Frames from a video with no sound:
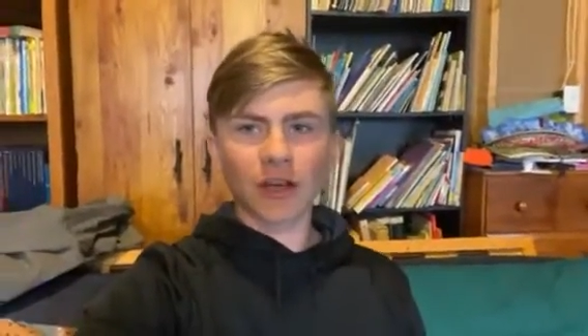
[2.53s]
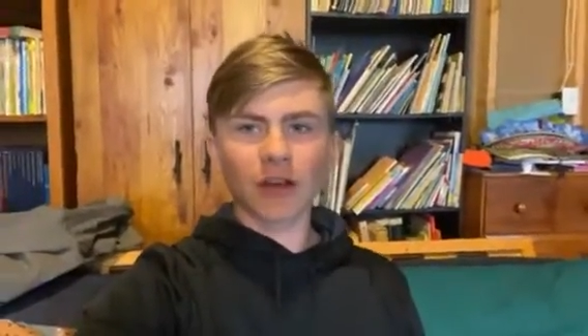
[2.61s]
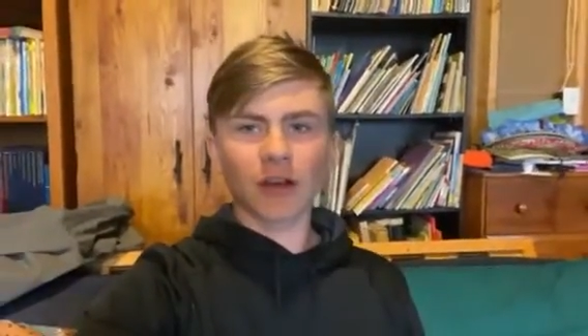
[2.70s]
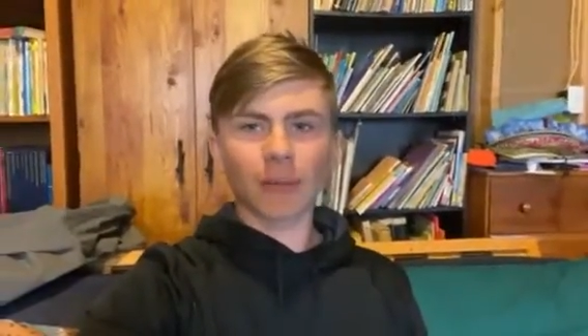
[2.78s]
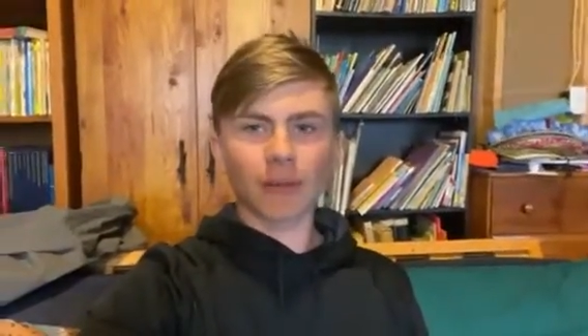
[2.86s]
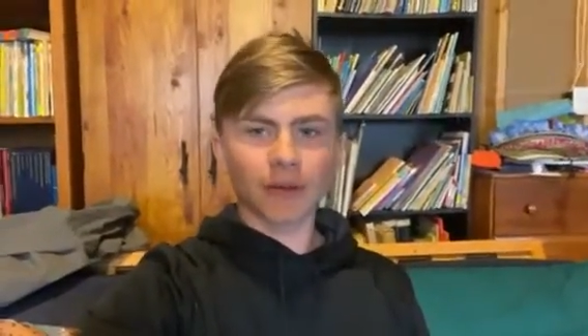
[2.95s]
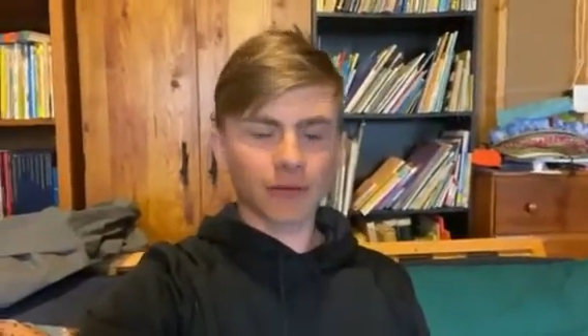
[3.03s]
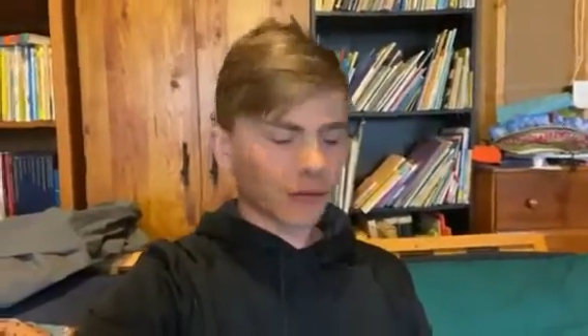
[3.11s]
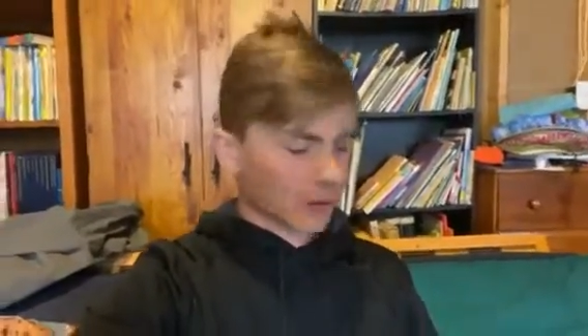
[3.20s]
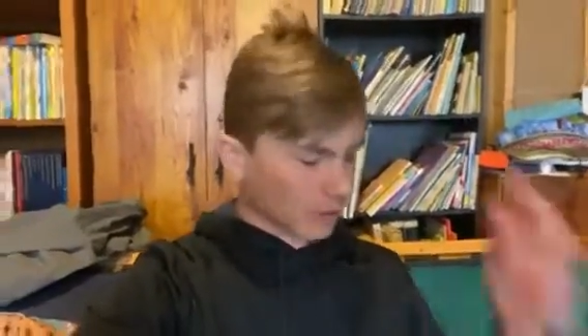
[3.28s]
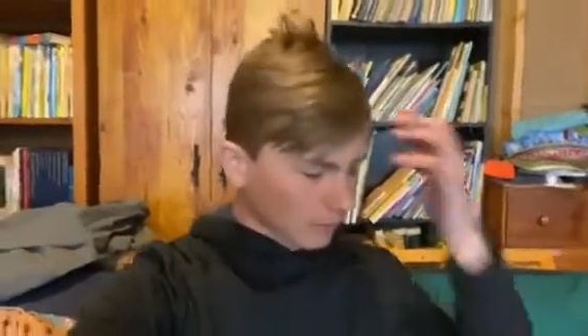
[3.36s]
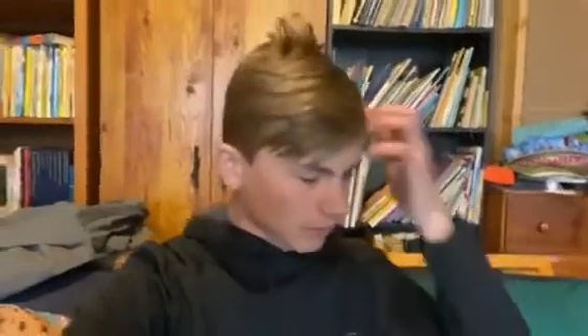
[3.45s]
In this
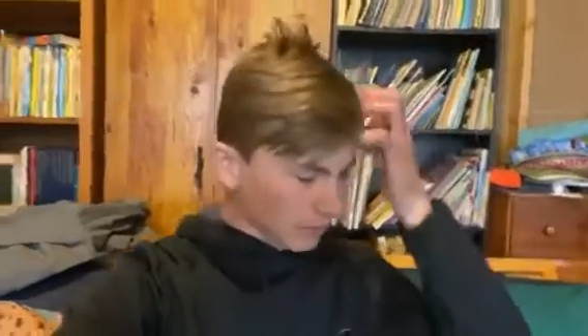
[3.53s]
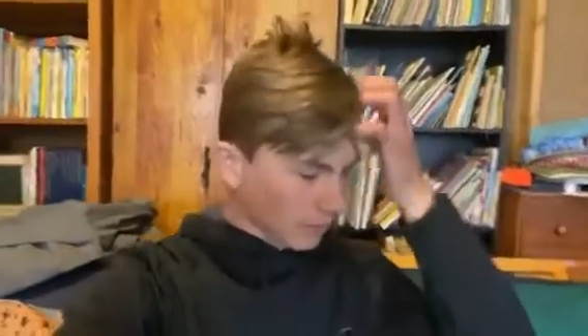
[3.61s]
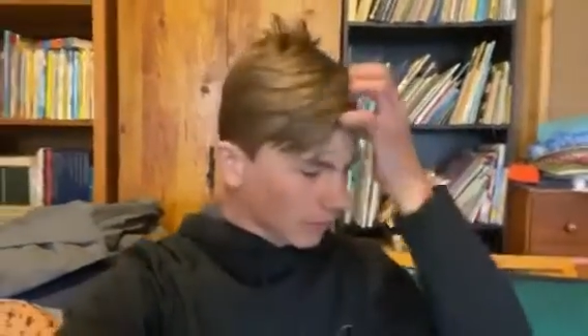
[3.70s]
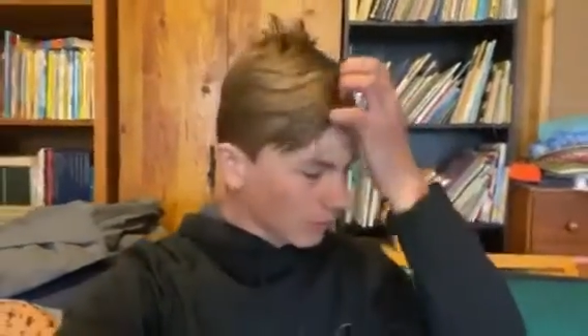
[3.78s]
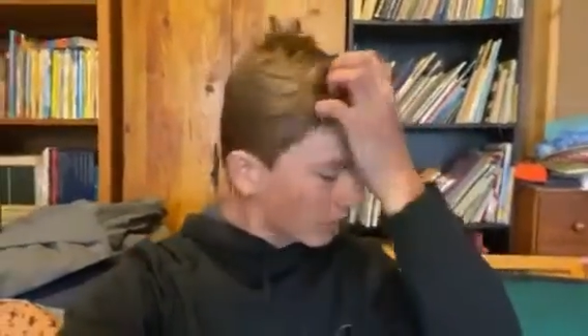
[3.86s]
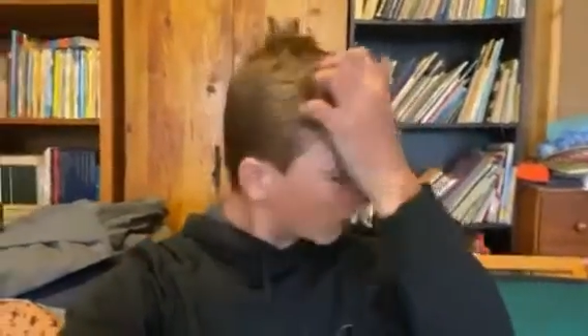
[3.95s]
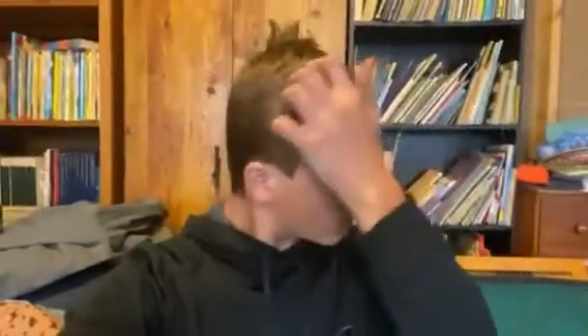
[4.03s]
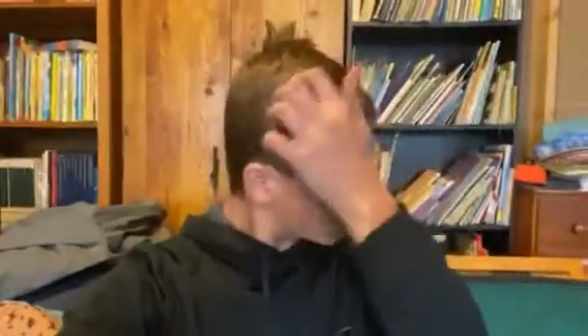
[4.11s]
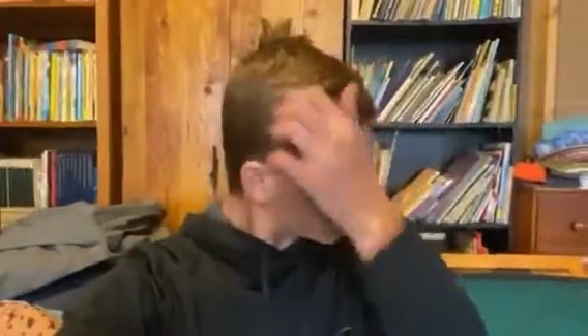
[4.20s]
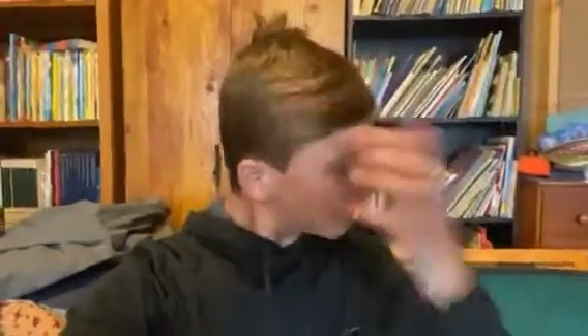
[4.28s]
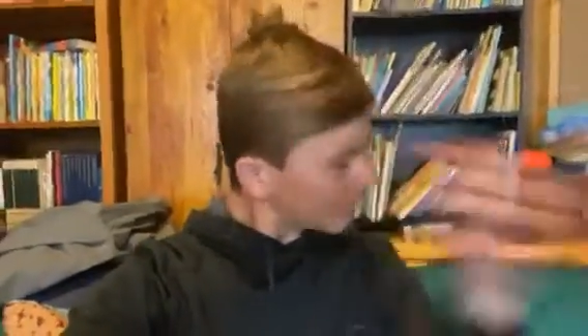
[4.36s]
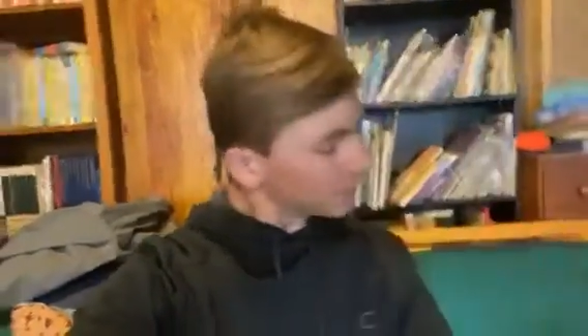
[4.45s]
video, I'm going over
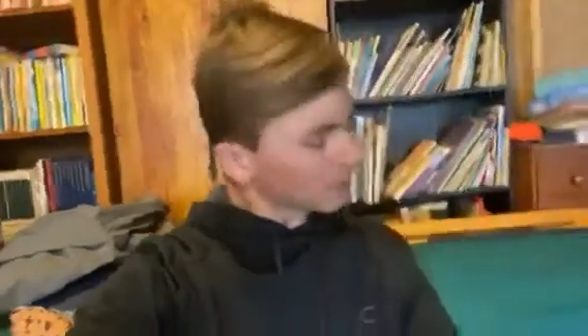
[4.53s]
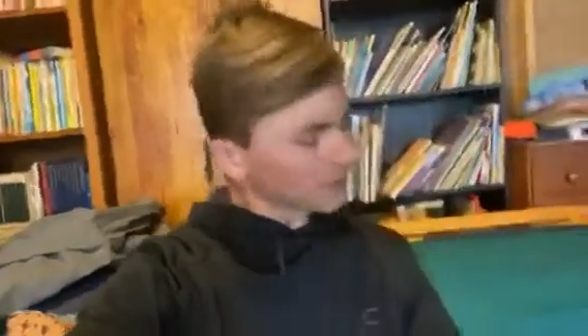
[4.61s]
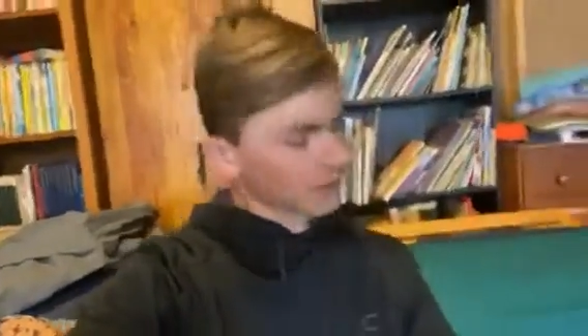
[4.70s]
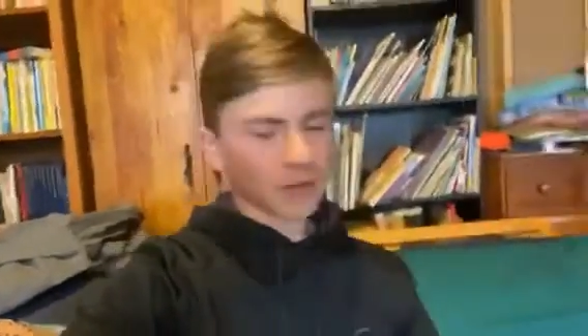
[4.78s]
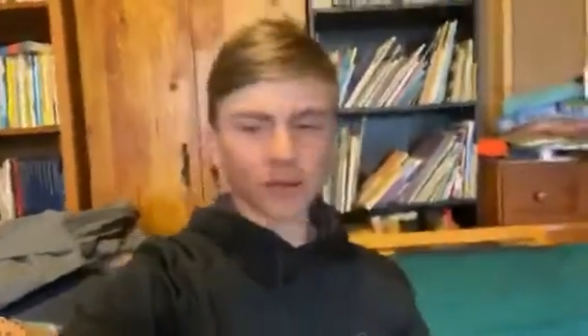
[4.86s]
my sponsor,